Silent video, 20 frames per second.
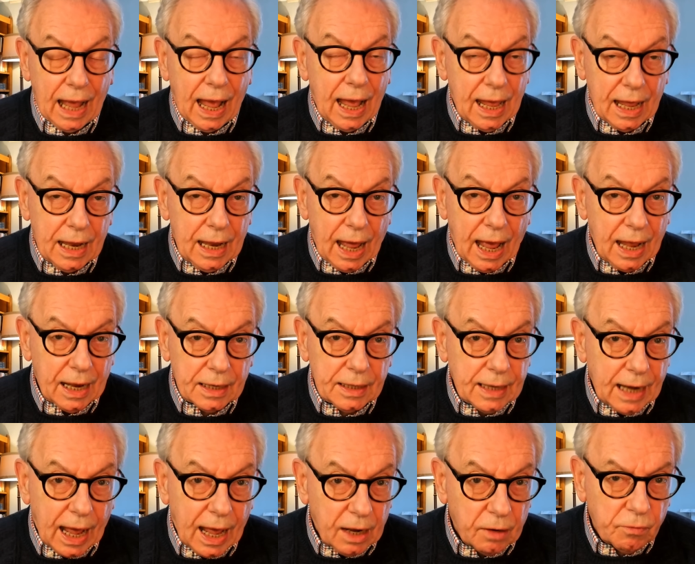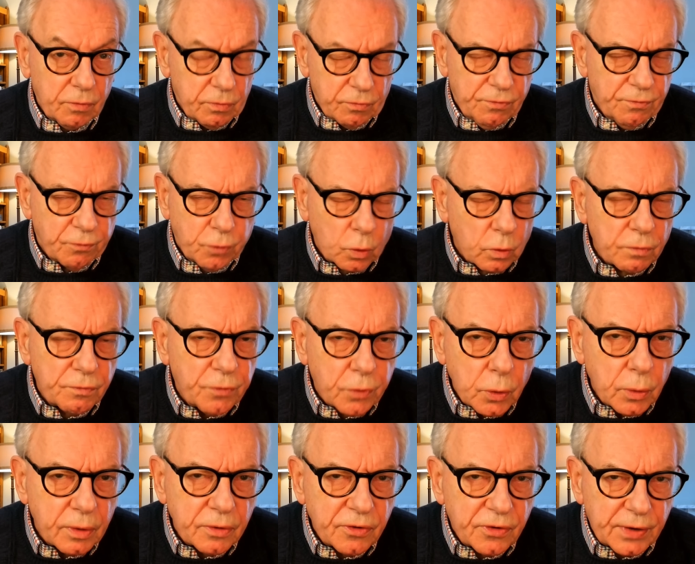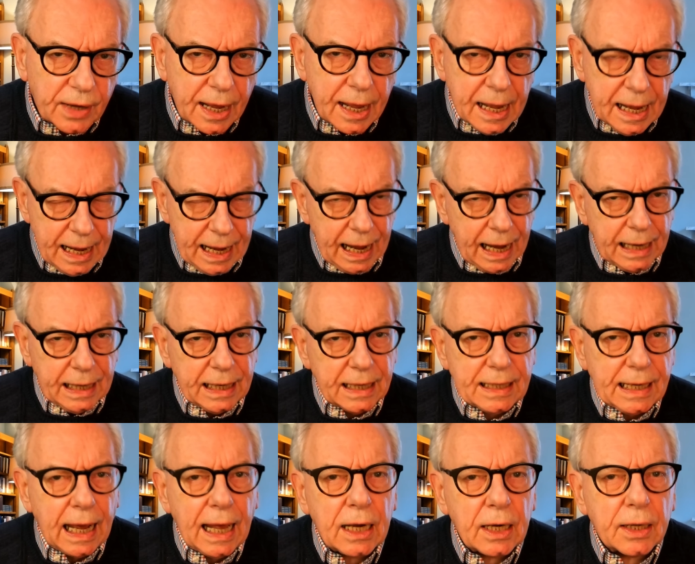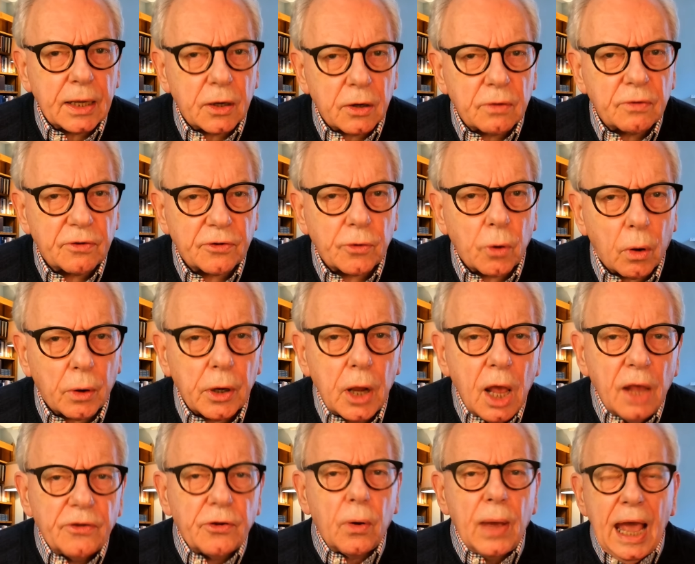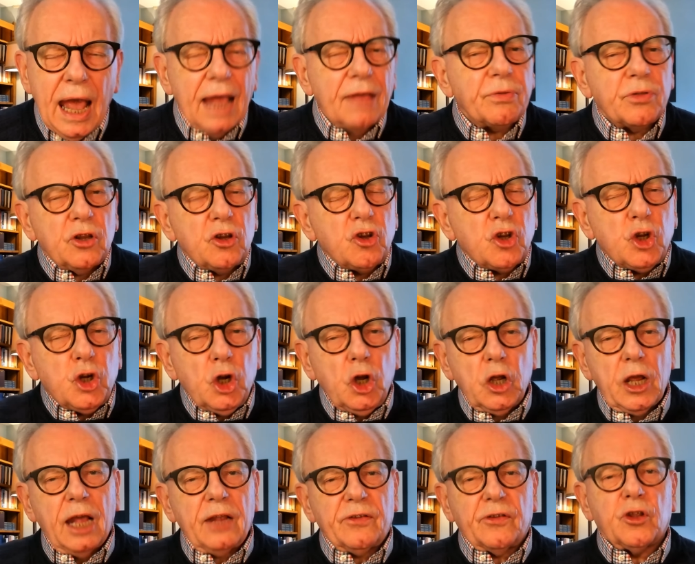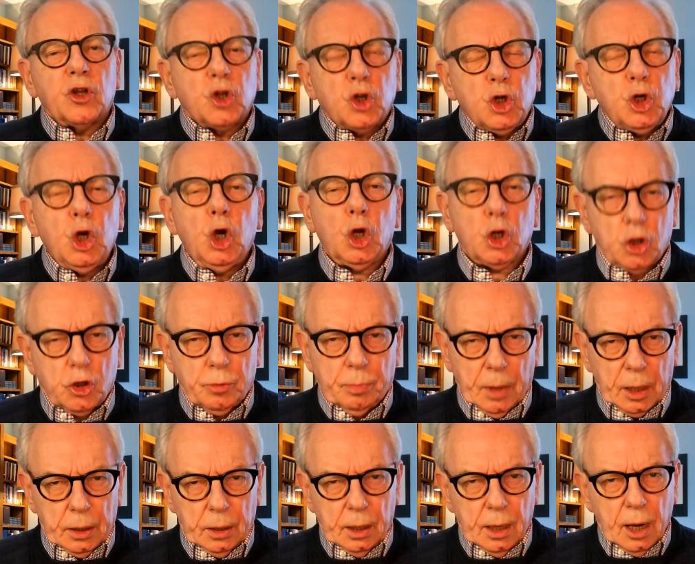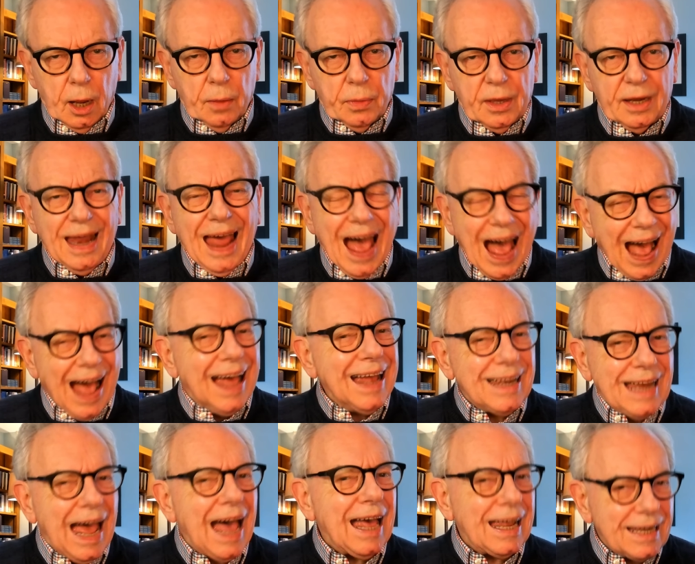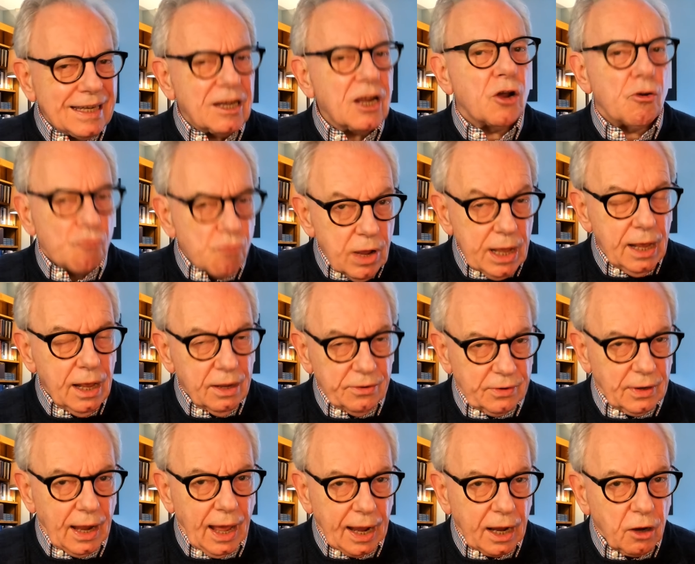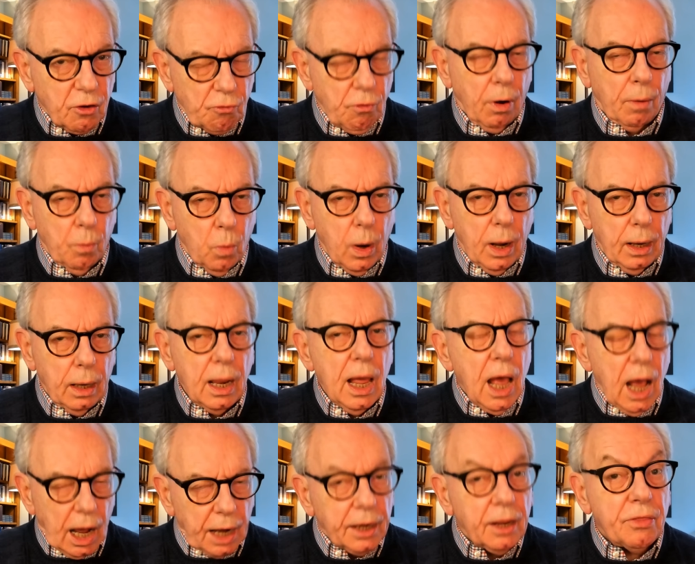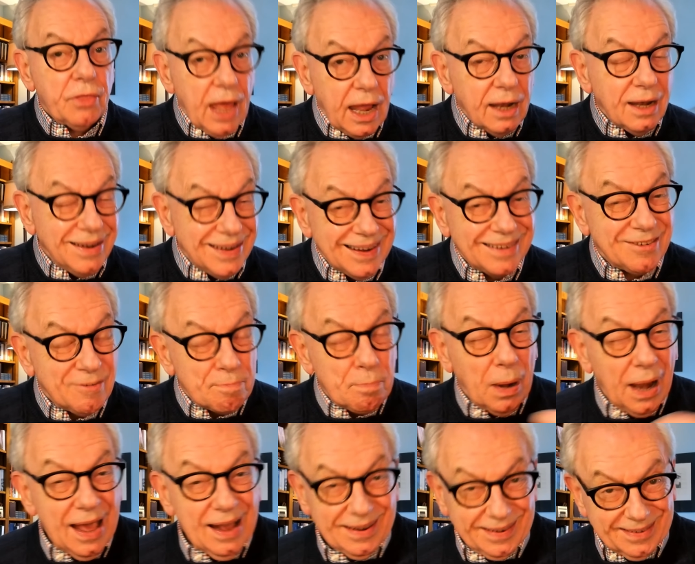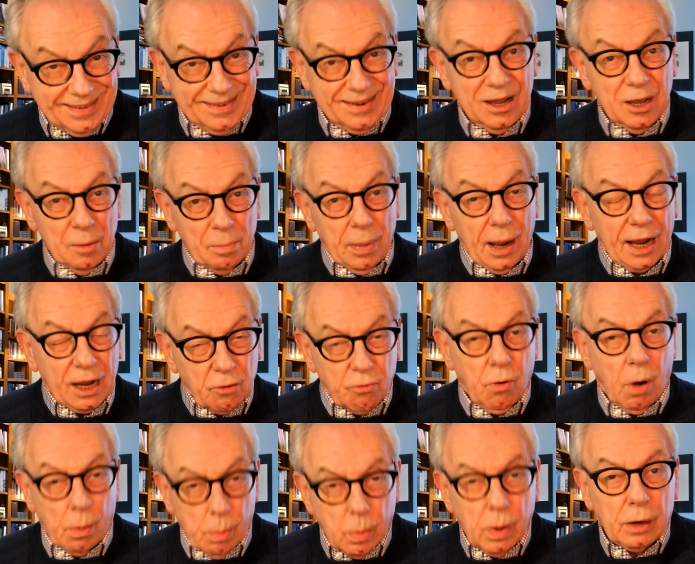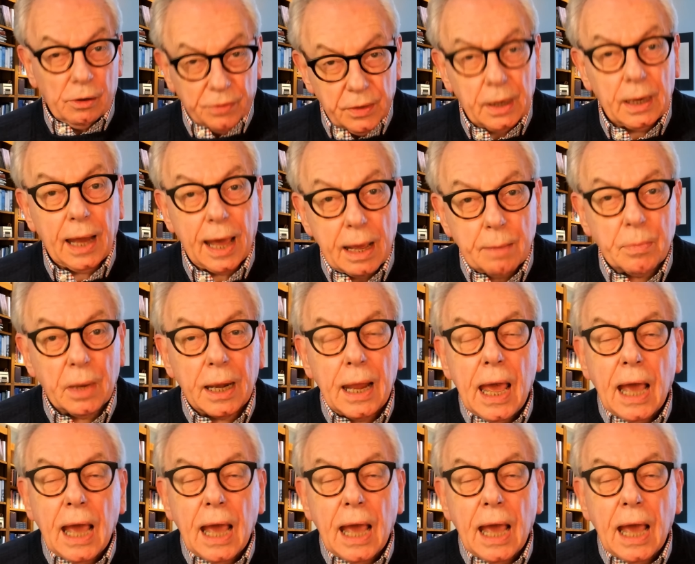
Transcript: and full fluency in Italian and so on. So it's the churchmen that had careers like Cromwell and are then displaced by Cromwell the layman.